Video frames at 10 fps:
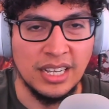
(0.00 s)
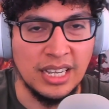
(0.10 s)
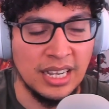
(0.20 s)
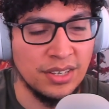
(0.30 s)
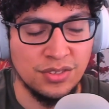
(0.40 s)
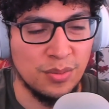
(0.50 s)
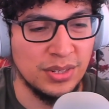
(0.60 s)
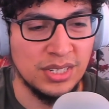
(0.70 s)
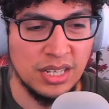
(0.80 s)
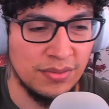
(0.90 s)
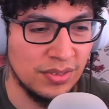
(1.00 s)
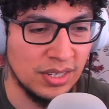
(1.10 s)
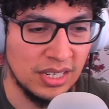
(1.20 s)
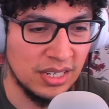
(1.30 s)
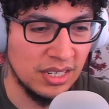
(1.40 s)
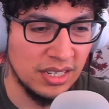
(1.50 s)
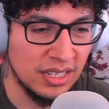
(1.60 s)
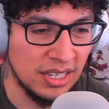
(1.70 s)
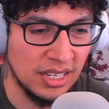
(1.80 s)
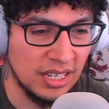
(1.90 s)
Like he has so much love for Claire.
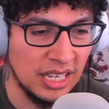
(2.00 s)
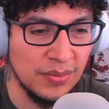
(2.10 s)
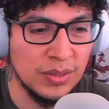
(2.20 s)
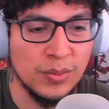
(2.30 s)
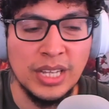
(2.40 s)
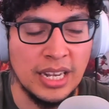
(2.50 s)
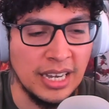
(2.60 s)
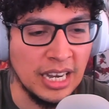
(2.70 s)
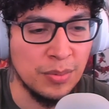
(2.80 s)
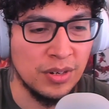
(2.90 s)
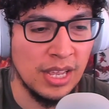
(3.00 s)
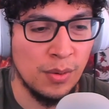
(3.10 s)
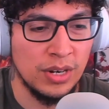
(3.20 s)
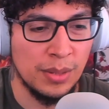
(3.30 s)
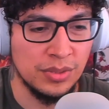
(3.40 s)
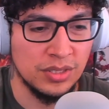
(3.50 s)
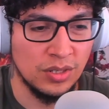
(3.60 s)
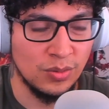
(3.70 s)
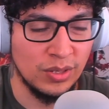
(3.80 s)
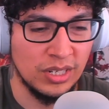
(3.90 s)
Like even when that neighbor in that one
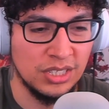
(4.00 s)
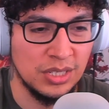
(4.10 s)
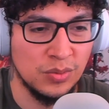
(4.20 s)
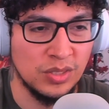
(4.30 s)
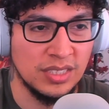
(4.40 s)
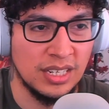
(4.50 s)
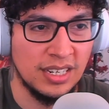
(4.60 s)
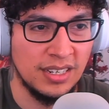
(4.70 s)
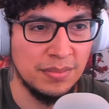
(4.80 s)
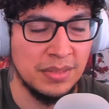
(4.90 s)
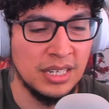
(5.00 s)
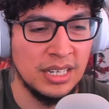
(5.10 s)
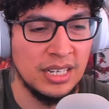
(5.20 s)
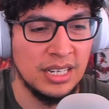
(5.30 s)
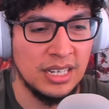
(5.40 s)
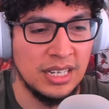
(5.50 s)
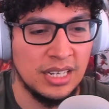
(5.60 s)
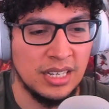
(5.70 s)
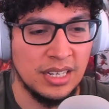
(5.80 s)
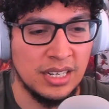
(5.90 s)
episode where she was um
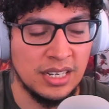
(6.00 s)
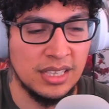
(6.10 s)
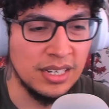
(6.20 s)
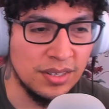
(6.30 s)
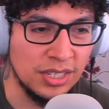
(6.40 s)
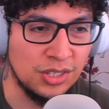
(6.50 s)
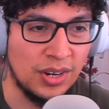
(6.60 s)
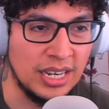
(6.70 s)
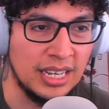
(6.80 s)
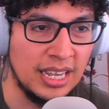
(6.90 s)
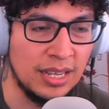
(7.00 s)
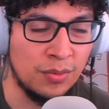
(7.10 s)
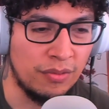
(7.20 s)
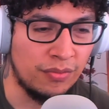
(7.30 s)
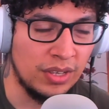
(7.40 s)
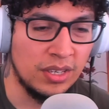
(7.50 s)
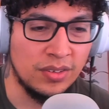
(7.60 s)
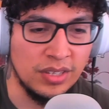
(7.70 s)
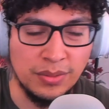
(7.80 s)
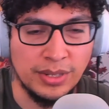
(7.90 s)
clearly trying to get with
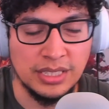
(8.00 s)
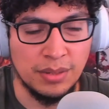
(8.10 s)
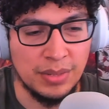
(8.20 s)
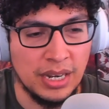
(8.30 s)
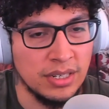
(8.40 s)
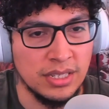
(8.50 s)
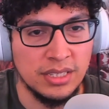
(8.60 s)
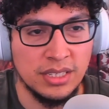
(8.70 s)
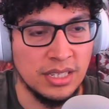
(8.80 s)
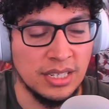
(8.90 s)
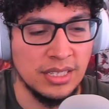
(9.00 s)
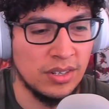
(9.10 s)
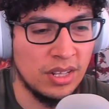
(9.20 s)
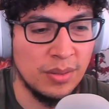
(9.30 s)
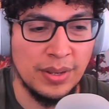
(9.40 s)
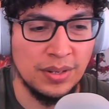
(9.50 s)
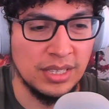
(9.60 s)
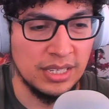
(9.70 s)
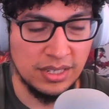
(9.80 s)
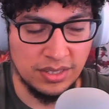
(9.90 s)
Phil. He wasn't about it. He's all
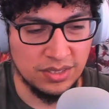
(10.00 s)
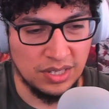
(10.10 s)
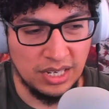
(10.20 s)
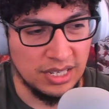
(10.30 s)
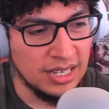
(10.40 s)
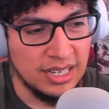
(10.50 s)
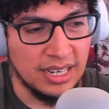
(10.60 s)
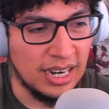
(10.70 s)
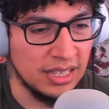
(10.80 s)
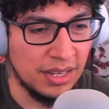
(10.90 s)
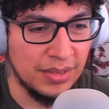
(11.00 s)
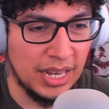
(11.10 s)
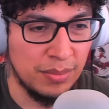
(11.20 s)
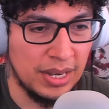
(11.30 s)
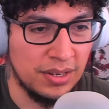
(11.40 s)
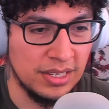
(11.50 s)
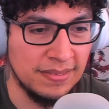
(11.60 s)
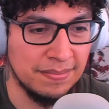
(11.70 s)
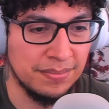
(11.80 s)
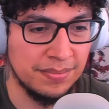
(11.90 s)
about Claire, and so I, I love that about
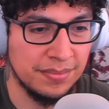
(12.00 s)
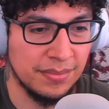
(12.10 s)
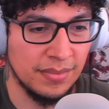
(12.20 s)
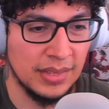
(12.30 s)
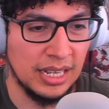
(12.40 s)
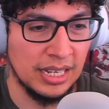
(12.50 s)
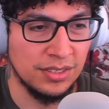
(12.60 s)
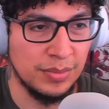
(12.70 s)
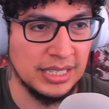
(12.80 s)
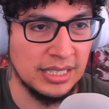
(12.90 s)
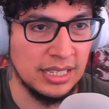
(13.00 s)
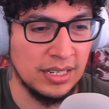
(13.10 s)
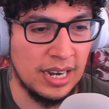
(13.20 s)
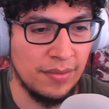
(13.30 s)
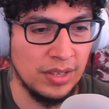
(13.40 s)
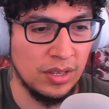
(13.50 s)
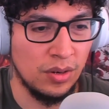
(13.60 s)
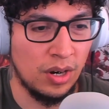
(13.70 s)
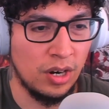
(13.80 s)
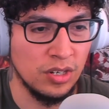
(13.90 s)
him. Uh, so basically, they're having their
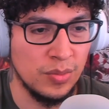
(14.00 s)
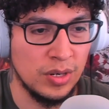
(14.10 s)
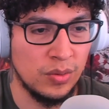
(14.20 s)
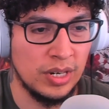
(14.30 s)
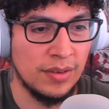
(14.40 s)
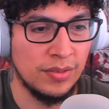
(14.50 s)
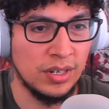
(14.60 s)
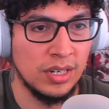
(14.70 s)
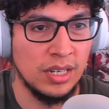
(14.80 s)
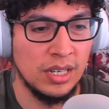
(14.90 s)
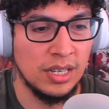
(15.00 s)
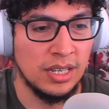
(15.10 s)
little argument or whatever.